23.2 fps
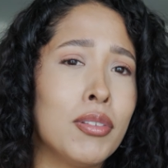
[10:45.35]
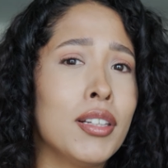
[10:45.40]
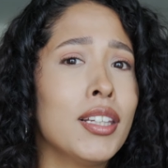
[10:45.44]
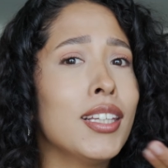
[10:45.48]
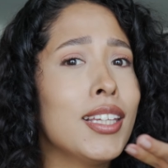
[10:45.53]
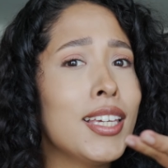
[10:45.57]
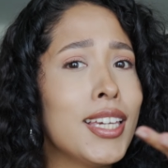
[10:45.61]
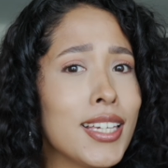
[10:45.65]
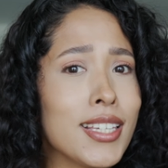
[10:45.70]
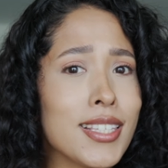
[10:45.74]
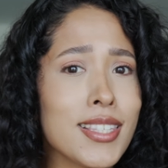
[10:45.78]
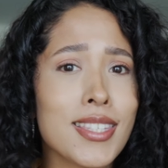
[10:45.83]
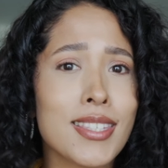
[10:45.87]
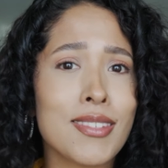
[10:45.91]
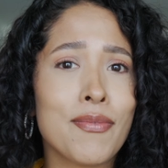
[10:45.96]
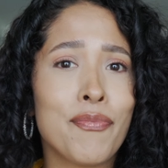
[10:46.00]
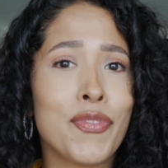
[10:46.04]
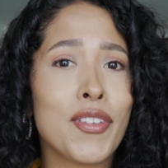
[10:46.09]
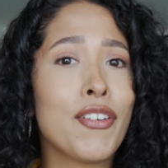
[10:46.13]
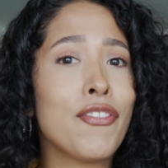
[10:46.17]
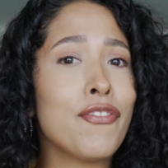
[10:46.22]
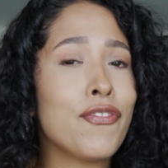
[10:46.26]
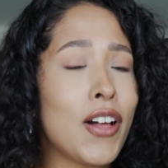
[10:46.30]
please
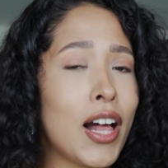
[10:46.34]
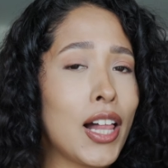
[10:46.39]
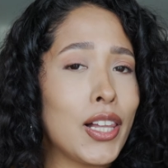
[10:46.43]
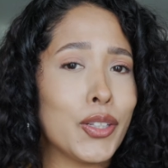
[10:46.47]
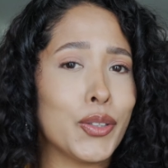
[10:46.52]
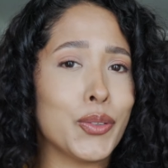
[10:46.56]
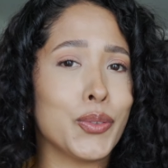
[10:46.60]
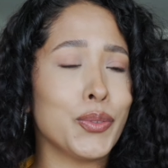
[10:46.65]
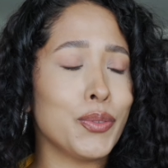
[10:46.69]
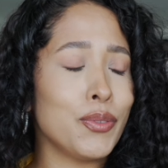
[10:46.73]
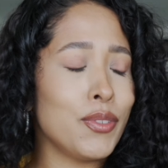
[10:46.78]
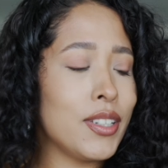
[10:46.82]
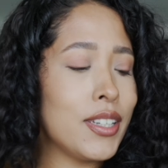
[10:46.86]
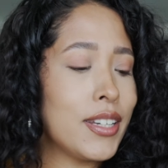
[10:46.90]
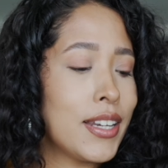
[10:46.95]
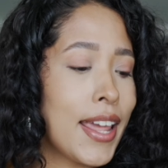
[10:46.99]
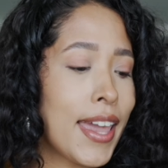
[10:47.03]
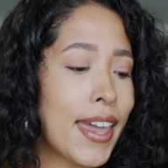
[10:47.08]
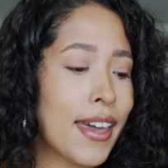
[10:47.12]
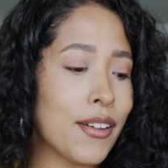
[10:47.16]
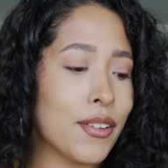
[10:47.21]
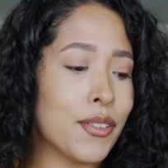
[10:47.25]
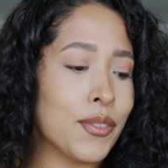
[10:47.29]
follow
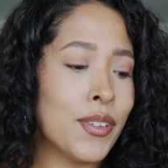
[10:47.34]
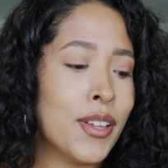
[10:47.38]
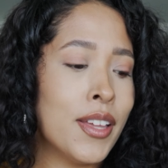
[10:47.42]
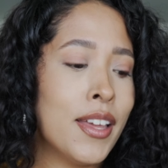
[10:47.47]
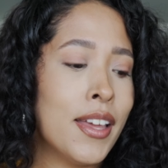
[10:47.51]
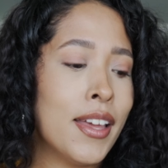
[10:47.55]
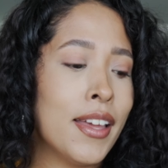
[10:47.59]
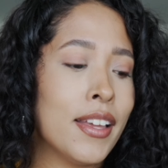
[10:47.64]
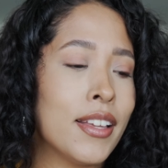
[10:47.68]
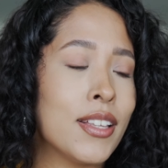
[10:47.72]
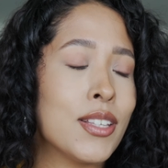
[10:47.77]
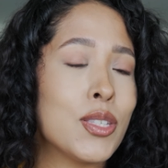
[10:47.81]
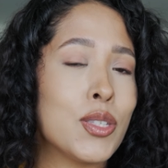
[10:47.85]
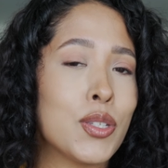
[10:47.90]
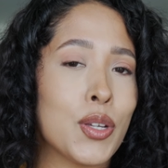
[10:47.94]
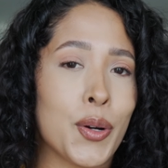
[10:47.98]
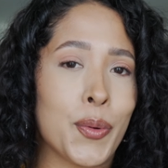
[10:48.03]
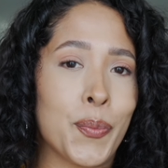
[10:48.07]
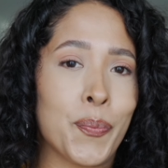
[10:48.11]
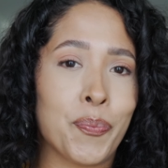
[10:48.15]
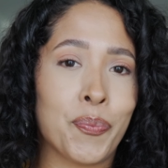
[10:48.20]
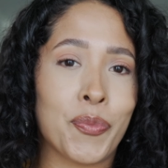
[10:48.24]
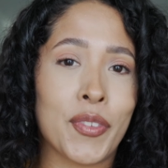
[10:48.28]
now.
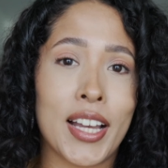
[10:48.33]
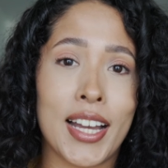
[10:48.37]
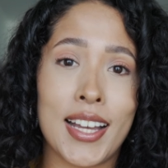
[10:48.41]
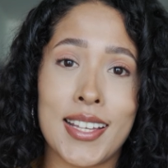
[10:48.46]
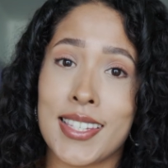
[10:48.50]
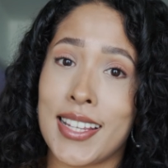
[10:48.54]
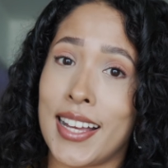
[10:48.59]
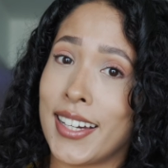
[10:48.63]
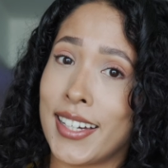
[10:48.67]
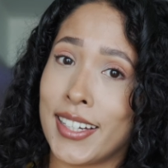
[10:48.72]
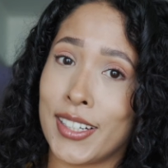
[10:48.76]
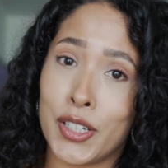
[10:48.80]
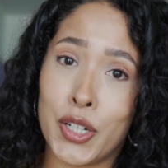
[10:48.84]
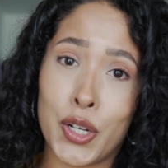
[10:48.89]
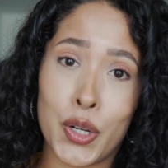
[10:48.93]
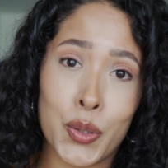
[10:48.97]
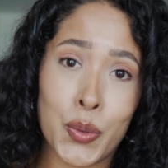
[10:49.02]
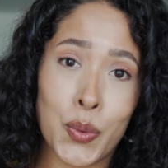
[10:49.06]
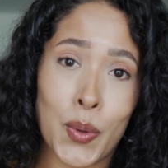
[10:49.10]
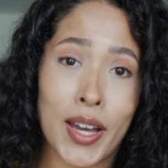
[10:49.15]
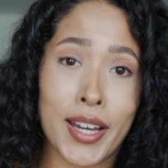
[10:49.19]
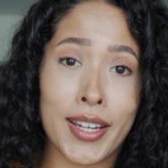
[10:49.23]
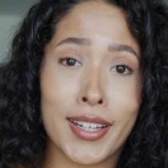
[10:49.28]
So guys, I gotta
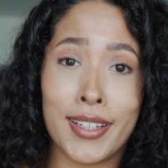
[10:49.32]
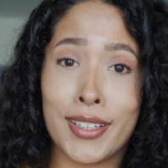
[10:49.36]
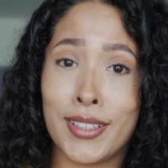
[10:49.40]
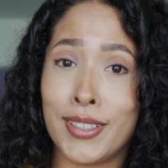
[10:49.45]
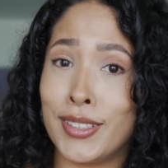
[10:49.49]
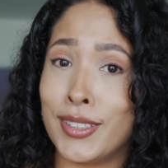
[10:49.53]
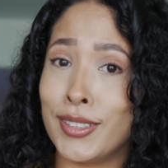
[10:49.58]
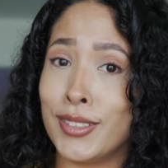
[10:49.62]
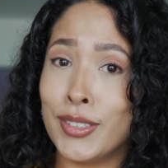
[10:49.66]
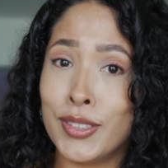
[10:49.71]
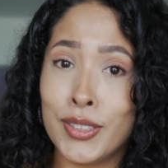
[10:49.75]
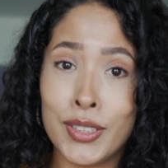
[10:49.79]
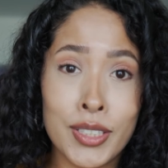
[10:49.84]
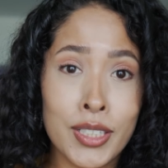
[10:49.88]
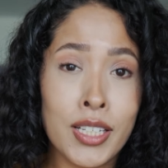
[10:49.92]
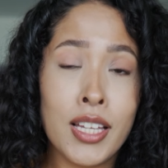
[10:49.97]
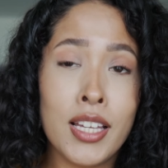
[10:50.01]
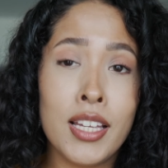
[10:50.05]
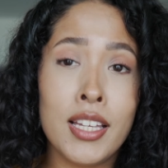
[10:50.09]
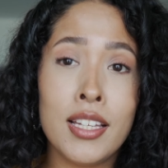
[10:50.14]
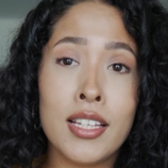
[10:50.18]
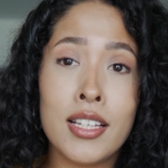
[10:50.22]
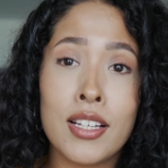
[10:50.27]
go. I gotta
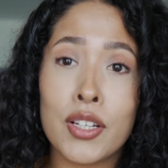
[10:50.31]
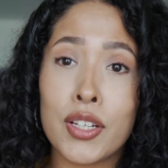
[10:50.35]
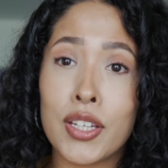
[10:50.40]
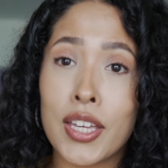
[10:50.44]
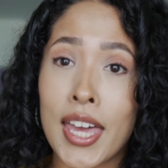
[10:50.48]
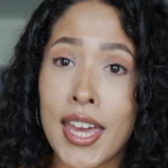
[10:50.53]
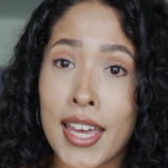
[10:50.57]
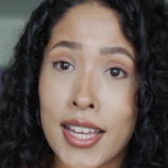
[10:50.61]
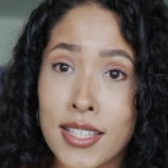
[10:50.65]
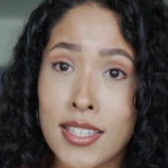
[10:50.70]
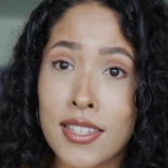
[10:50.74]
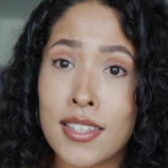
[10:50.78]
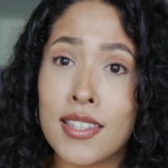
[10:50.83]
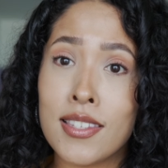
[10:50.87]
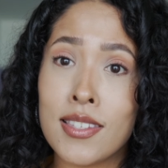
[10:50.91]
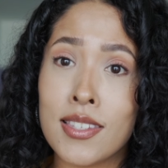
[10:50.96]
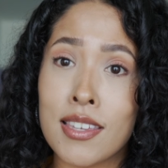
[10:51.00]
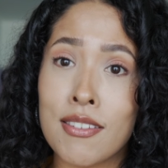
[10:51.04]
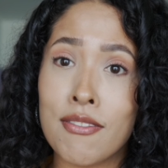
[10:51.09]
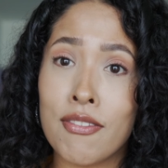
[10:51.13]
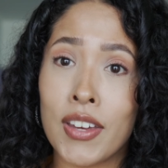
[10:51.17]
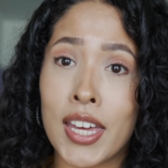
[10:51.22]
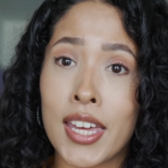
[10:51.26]
head to
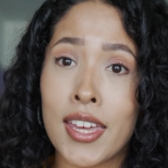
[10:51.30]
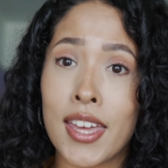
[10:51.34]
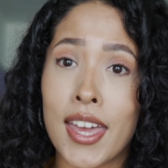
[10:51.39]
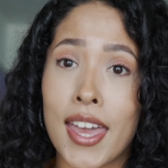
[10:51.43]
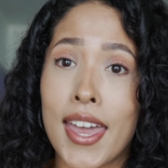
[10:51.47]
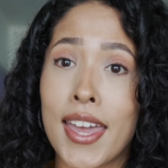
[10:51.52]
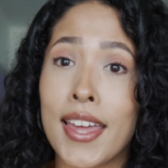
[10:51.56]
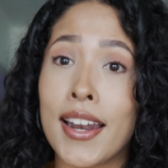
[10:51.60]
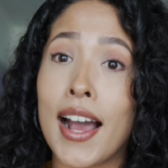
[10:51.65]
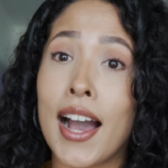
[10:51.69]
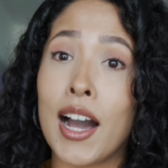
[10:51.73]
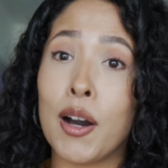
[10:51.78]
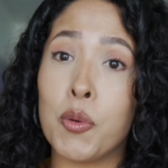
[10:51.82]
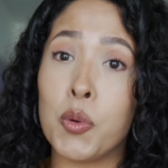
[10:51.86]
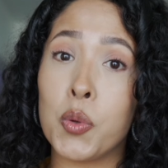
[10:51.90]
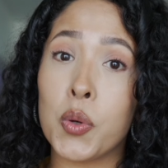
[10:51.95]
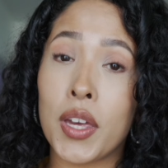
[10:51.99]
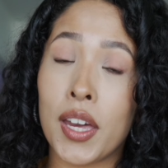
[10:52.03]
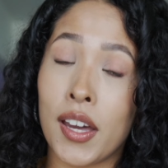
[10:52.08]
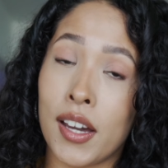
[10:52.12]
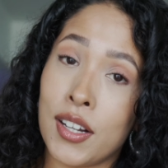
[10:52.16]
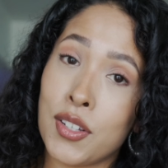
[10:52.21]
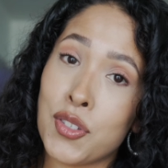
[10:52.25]
this event, and I will
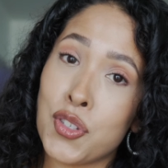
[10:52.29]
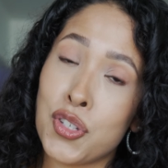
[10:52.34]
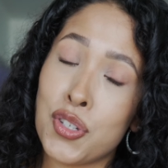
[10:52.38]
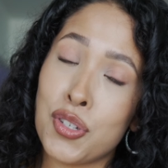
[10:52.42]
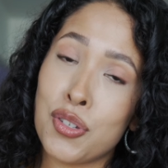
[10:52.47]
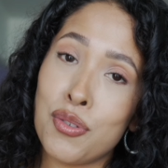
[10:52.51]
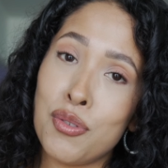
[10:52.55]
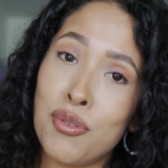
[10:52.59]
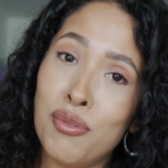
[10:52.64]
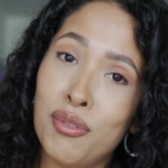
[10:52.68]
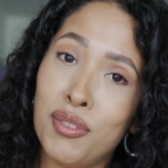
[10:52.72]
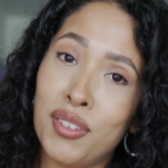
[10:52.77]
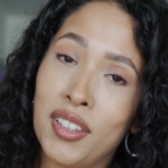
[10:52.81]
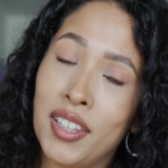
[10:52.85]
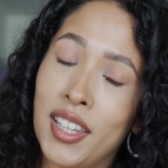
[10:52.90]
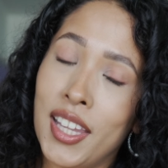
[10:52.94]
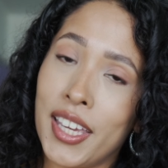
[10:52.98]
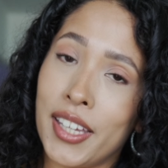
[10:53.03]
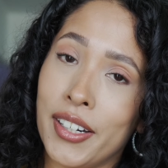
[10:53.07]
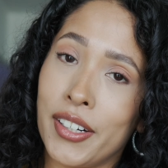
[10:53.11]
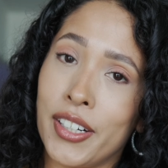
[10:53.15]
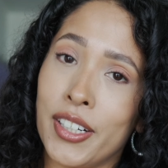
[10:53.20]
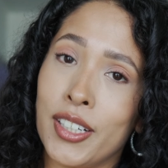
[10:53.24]
catch you
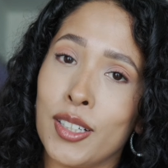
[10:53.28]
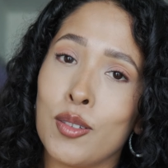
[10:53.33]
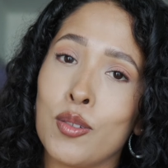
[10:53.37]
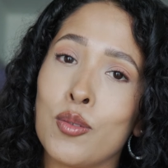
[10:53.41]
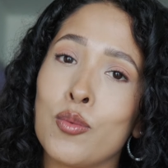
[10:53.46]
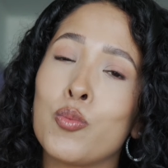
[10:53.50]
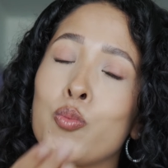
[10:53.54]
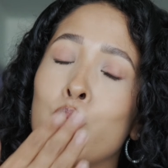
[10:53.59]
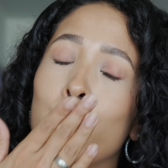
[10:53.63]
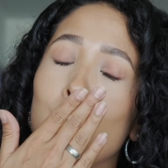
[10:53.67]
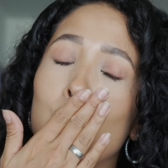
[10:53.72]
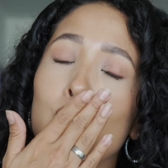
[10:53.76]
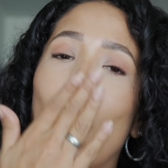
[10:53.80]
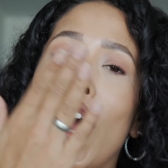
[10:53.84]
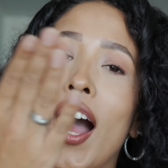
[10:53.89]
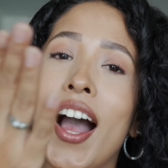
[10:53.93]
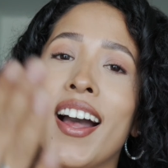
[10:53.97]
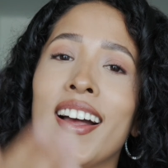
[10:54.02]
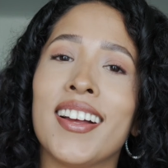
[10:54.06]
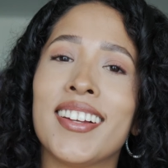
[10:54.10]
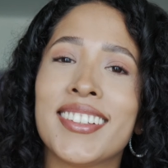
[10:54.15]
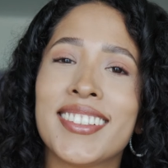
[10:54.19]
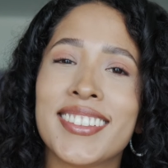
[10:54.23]
later.
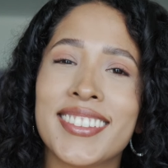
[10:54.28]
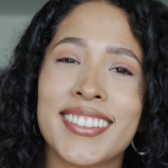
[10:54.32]
Mwah.